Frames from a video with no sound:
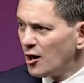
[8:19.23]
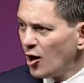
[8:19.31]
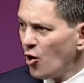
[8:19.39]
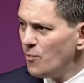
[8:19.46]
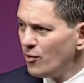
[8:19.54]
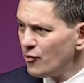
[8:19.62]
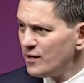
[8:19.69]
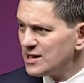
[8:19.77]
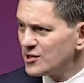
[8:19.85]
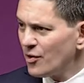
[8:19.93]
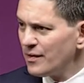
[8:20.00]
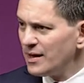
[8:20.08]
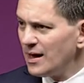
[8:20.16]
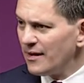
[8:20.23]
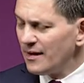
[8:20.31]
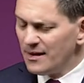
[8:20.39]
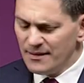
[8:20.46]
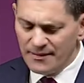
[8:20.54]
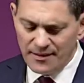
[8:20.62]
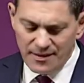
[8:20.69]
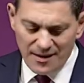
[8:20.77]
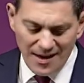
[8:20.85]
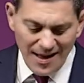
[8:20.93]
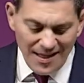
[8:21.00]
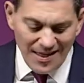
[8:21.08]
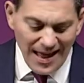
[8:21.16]
global risk on the other
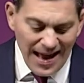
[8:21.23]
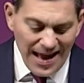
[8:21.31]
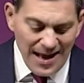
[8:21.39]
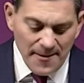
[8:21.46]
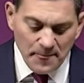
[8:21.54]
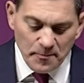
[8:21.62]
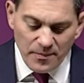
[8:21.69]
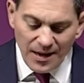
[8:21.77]
they